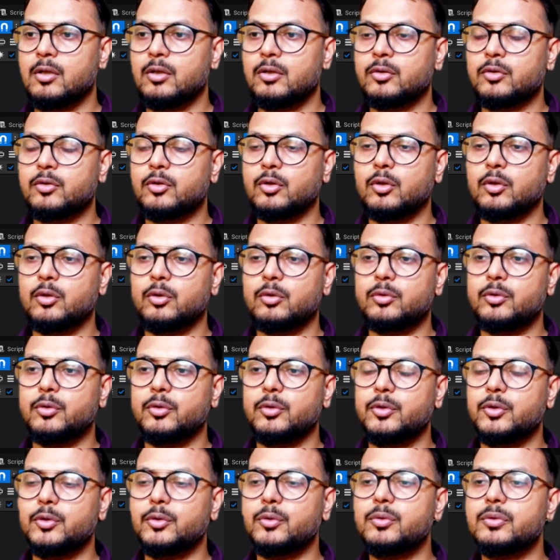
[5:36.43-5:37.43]
So to
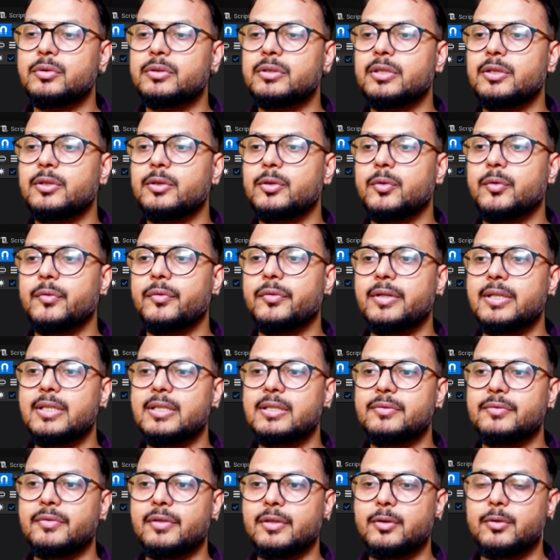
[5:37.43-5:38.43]
use the
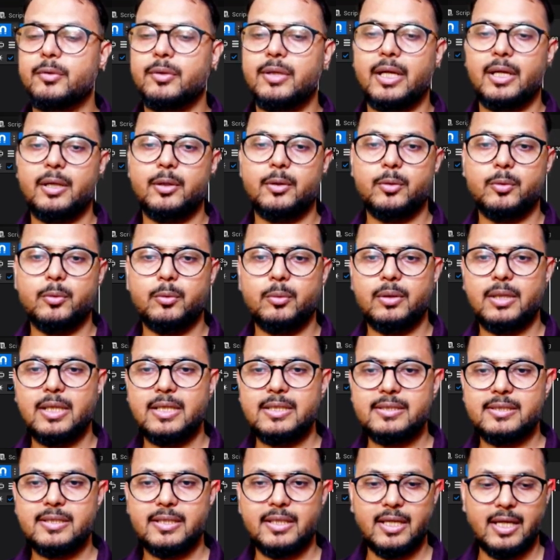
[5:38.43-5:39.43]
UVs, what you can do,
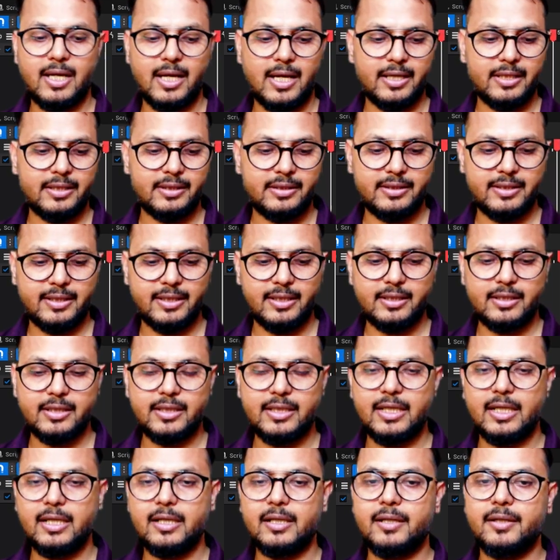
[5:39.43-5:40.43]
let's say I take
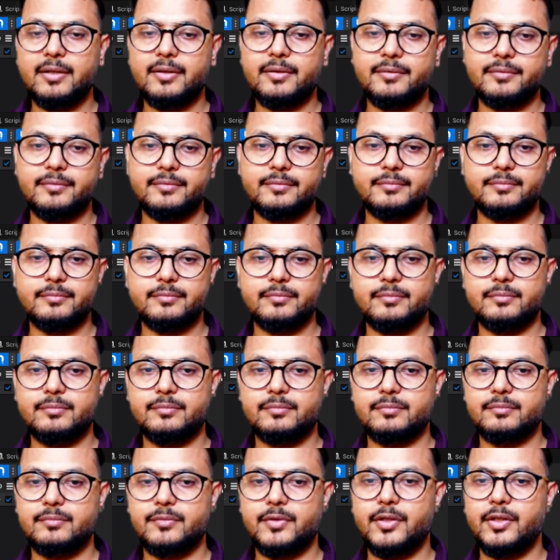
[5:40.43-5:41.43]
kill
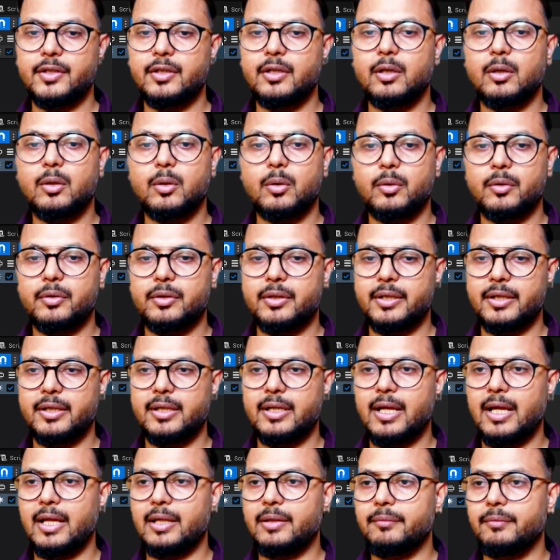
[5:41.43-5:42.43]
here or
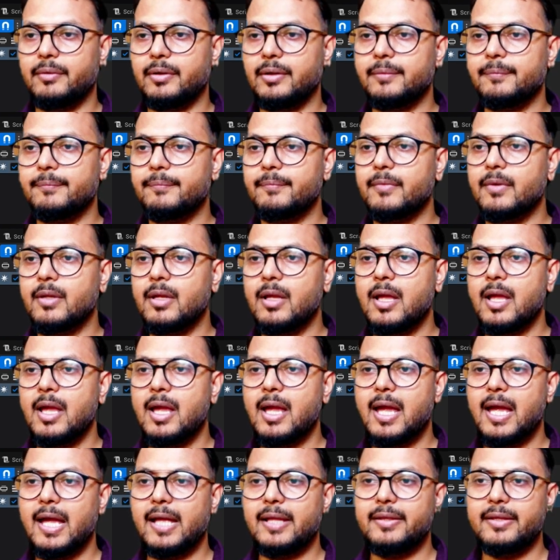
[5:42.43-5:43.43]
there anywhere,
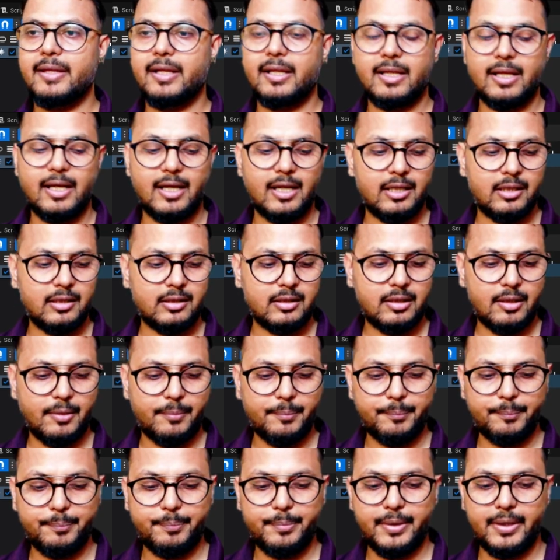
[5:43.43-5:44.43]
and then I'll
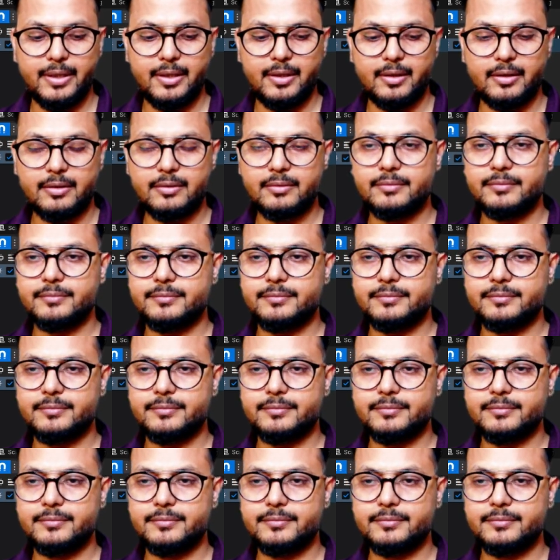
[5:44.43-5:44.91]
compare